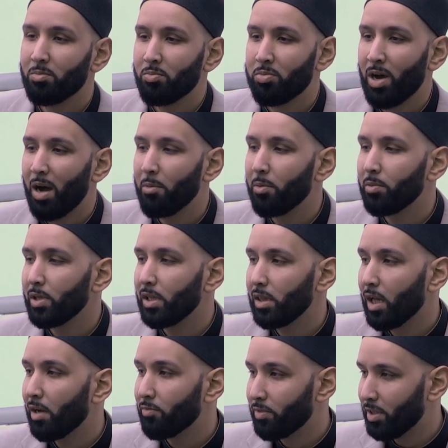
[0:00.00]
probably
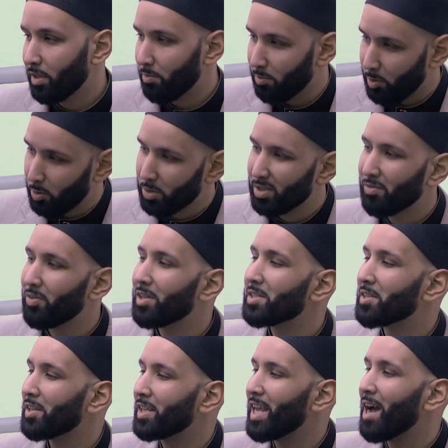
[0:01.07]
loved him, those of
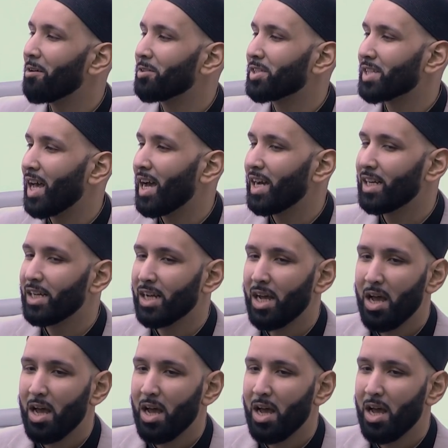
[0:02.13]
us on the outside,